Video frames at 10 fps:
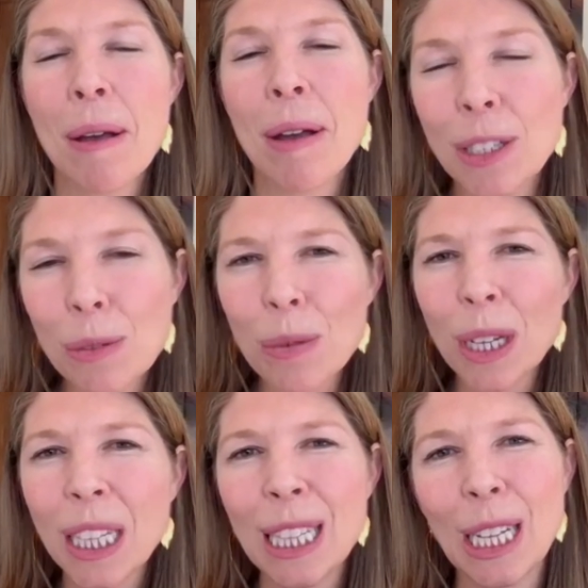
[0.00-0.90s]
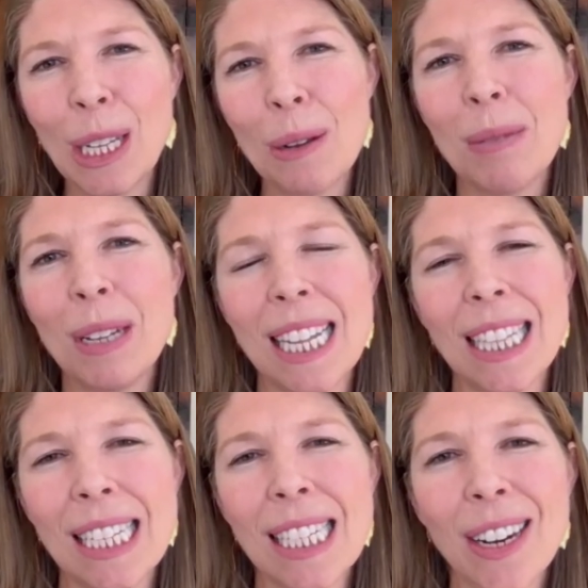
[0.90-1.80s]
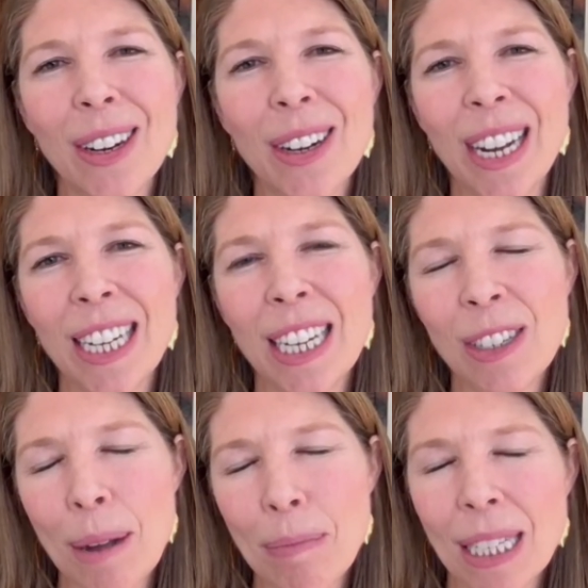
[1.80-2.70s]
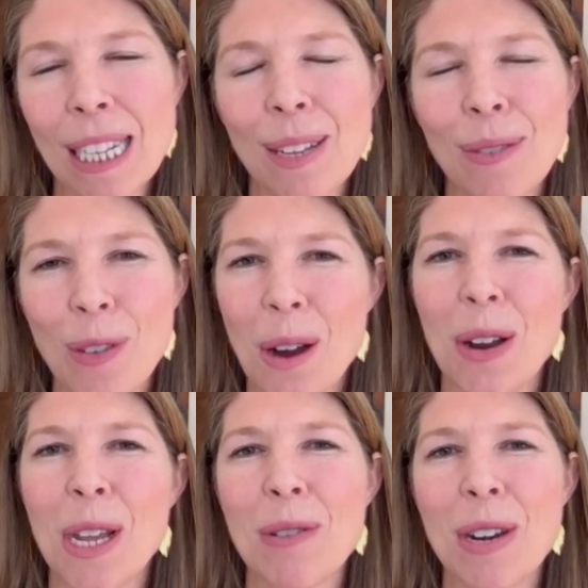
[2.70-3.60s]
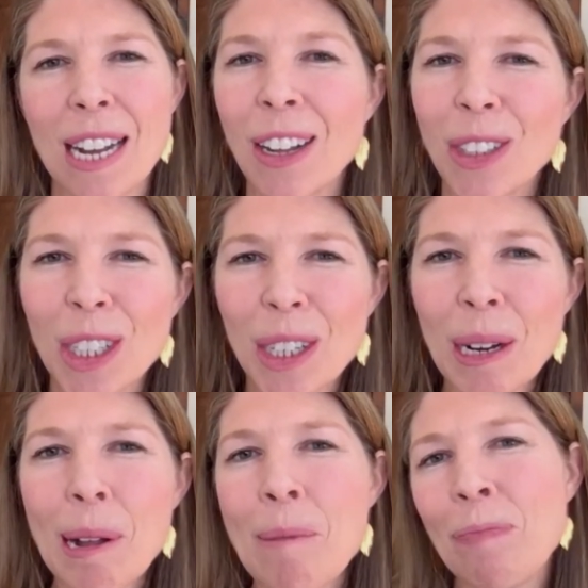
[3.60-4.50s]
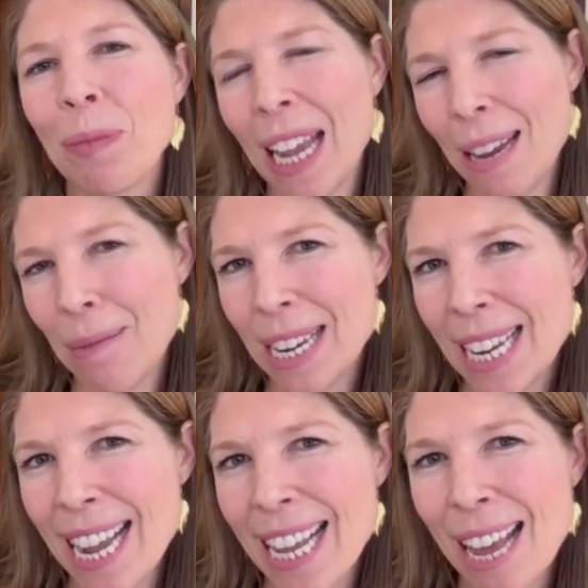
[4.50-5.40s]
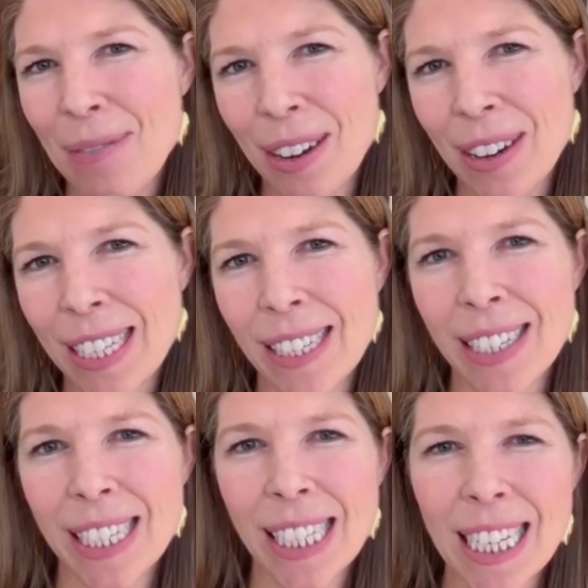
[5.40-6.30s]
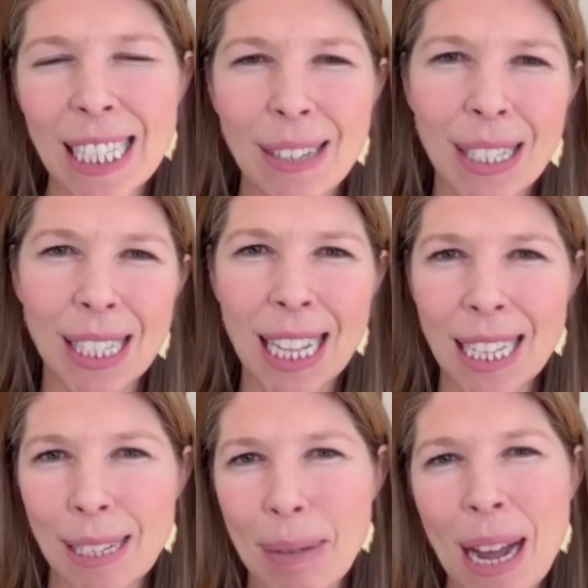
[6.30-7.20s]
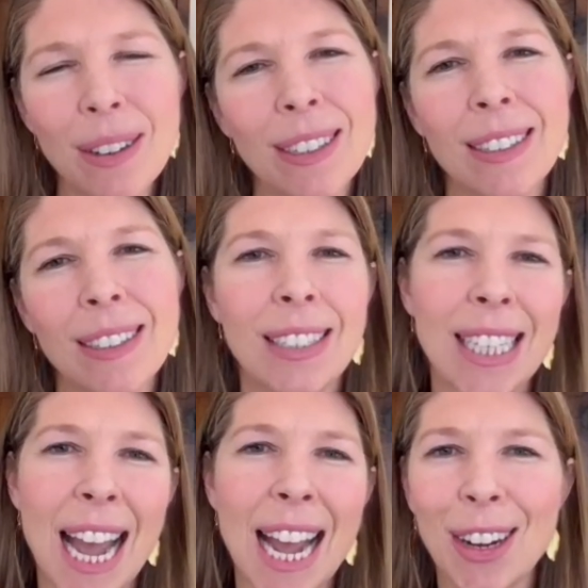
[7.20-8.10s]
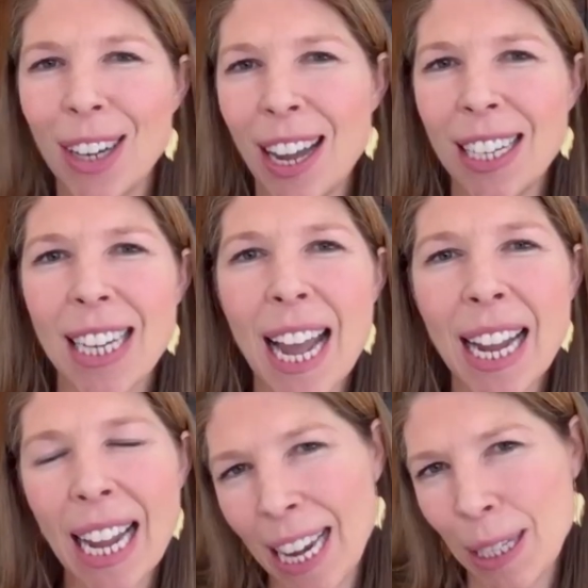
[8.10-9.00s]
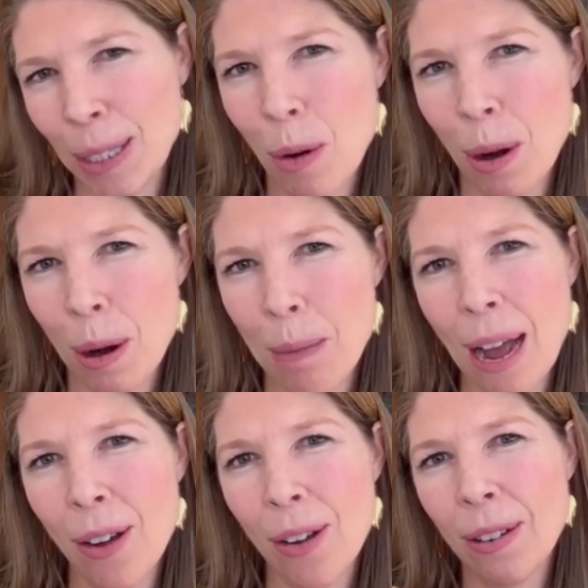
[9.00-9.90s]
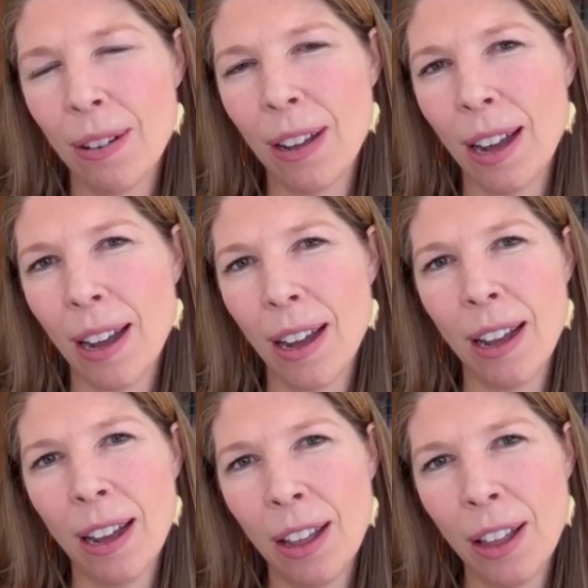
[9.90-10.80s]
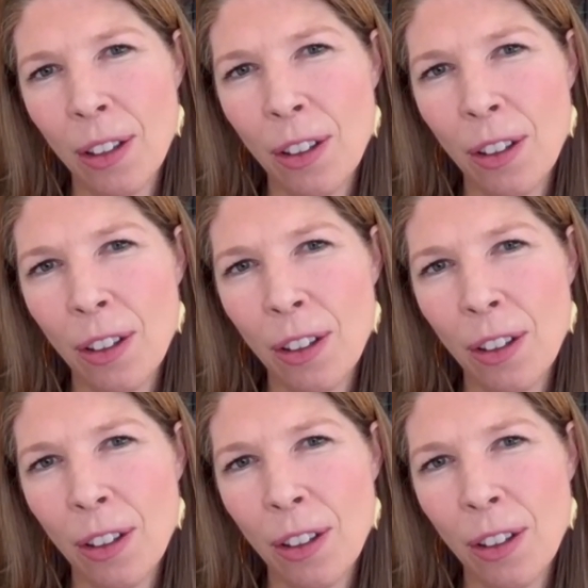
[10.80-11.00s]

It's really the humans at the center, right? Dropbox has a very unique culture, and we take that very seriously. So it's less about tech or non-tech, and it's more about uh,